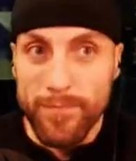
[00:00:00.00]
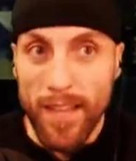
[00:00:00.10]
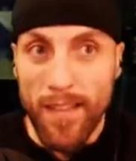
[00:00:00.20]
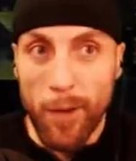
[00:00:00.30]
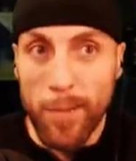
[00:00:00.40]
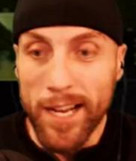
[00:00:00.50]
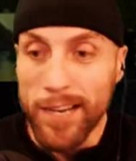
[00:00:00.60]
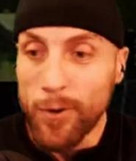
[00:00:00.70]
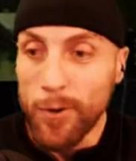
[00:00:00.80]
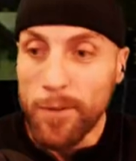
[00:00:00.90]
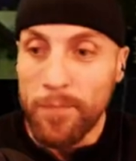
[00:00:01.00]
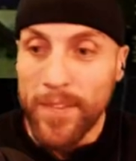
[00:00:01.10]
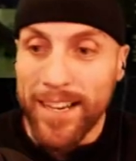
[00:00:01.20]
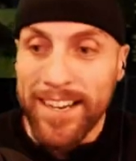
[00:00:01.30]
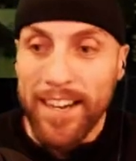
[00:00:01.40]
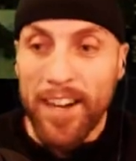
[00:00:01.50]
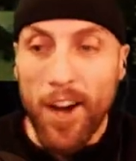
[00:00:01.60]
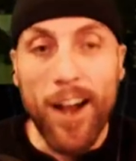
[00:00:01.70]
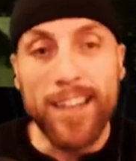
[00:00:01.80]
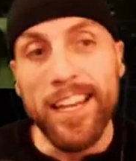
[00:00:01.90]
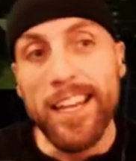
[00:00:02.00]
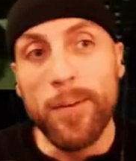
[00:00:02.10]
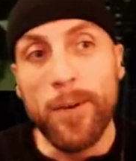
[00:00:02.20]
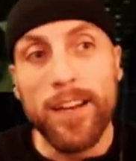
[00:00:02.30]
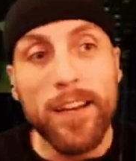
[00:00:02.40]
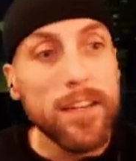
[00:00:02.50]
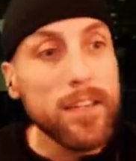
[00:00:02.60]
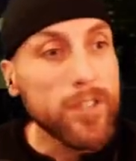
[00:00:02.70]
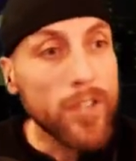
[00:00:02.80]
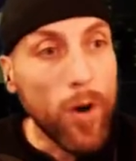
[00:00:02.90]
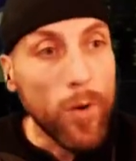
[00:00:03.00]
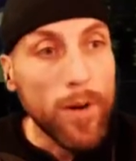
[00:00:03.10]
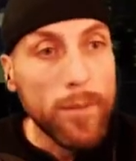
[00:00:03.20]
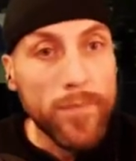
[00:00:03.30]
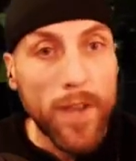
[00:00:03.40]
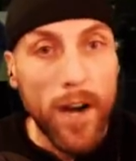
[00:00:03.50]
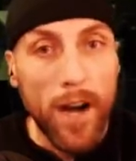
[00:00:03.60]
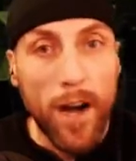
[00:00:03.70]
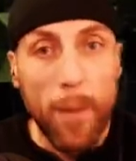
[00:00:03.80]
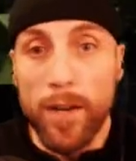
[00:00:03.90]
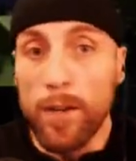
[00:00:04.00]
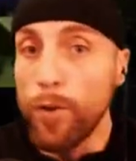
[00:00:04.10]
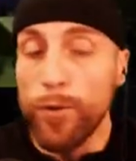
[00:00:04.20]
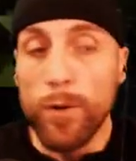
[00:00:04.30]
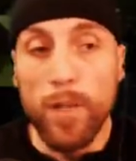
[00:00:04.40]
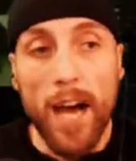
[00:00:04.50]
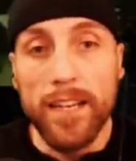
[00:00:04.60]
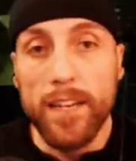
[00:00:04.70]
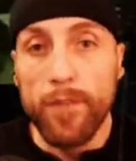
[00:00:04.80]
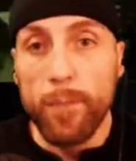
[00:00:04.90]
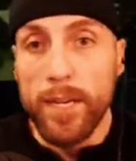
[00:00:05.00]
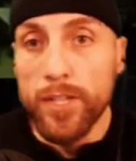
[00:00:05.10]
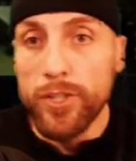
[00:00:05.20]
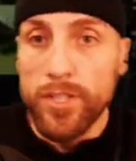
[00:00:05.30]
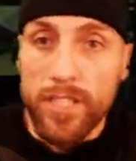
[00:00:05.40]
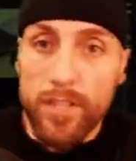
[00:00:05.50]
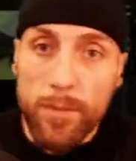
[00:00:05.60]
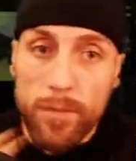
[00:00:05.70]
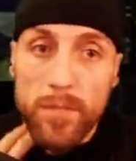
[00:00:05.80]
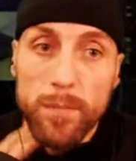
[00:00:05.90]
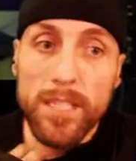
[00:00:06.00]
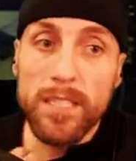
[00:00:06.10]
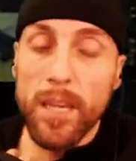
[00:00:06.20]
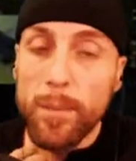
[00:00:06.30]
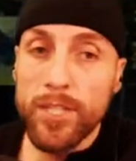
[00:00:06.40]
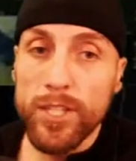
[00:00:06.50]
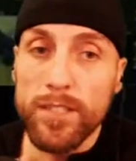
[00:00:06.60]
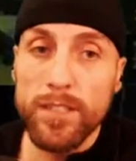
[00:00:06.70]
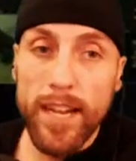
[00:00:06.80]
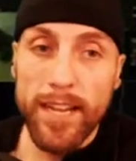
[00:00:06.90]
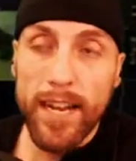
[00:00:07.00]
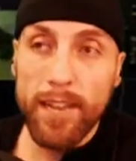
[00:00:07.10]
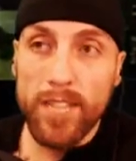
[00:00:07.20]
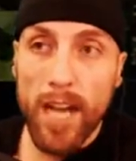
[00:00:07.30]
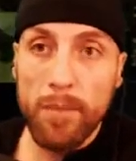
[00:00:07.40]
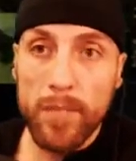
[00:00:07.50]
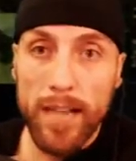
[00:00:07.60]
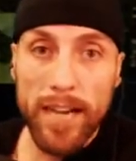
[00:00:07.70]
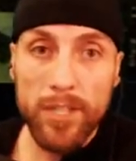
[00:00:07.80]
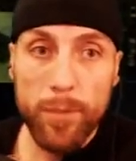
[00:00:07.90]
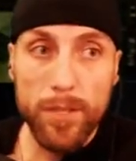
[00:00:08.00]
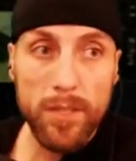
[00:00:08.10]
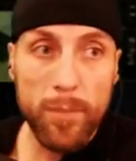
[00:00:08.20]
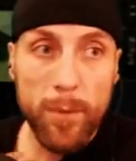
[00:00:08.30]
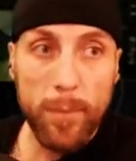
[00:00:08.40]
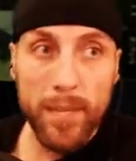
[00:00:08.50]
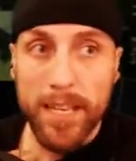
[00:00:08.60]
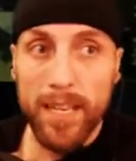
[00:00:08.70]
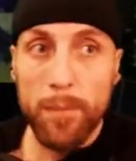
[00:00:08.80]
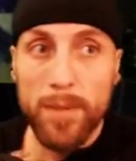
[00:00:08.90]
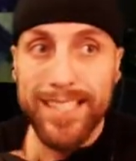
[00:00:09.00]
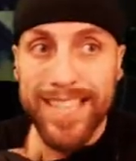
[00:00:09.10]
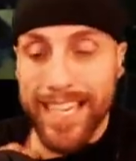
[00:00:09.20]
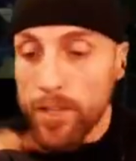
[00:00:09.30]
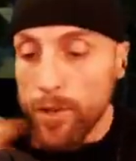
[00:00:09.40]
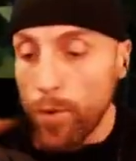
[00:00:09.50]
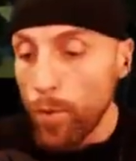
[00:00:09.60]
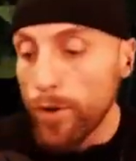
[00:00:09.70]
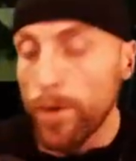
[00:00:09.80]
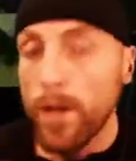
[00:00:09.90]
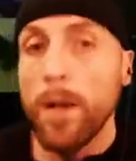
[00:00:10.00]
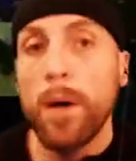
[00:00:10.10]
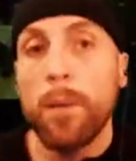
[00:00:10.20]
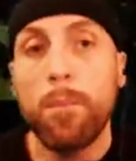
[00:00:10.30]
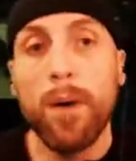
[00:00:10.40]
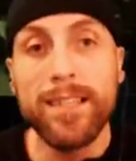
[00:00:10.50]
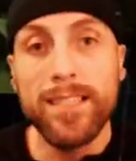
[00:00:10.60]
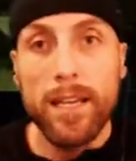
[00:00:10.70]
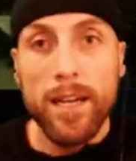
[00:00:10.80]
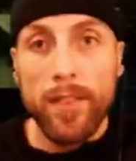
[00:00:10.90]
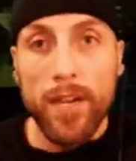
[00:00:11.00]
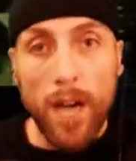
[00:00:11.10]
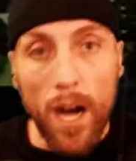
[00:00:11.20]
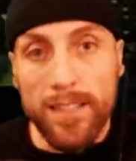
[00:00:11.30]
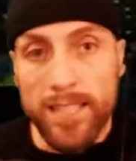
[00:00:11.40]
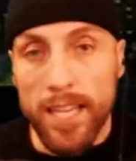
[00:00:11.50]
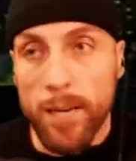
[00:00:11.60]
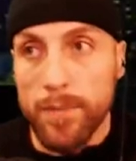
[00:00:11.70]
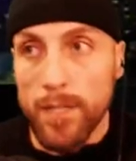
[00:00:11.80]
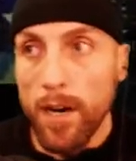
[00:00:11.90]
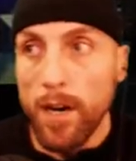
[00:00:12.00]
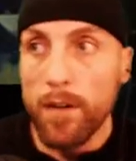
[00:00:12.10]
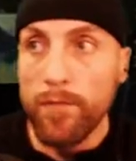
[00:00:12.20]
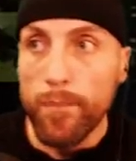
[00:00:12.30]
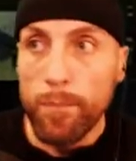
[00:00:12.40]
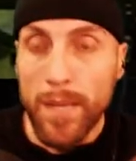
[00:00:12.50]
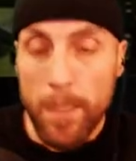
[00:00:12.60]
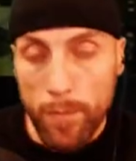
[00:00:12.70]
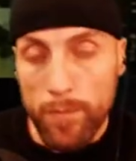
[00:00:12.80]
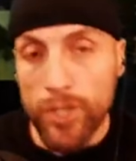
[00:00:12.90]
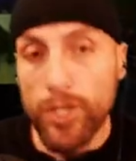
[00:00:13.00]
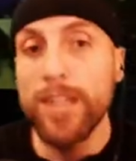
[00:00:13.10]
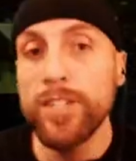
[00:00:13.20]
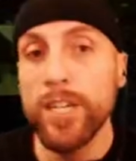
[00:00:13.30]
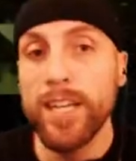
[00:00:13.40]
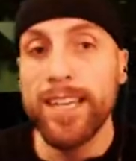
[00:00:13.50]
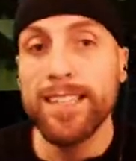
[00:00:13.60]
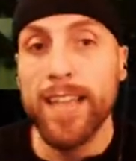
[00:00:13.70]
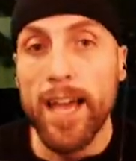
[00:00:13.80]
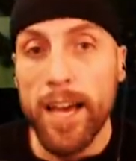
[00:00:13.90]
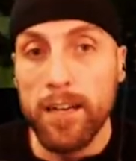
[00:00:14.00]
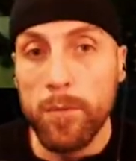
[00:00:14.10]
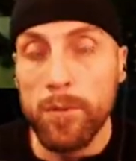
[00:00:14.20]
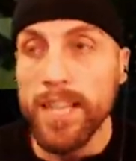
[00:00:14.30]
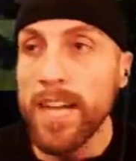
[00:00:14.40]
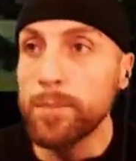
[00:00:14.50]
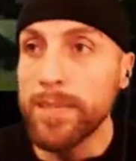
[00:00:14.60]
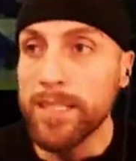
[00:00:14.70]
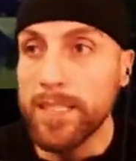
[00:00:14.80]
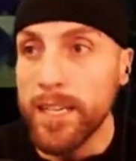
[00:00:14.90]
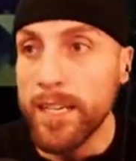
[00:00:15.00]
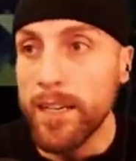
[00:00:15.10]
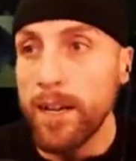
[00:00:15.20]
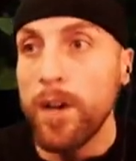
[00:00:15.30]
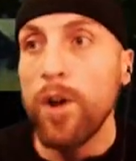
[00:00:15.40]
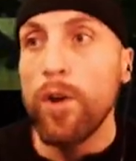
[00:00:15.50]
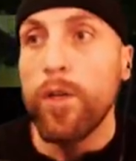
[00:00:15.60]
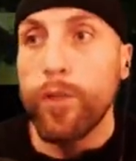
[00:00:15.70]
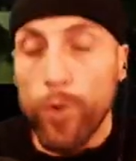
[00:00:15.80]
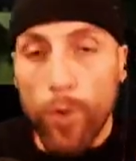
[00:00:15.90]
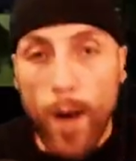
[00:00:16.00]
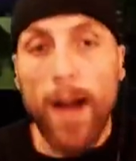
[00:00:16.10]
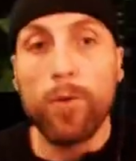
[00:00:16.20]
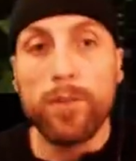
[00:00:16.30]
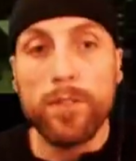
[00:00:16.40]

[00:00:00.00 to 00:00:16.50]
That would be kind of cool. All right. Anyway, so I'm going to go through a lot of different pictures. These images, I didn't have time to actually put them up in any particular order, but the concept of people changing into animals has been seen throughout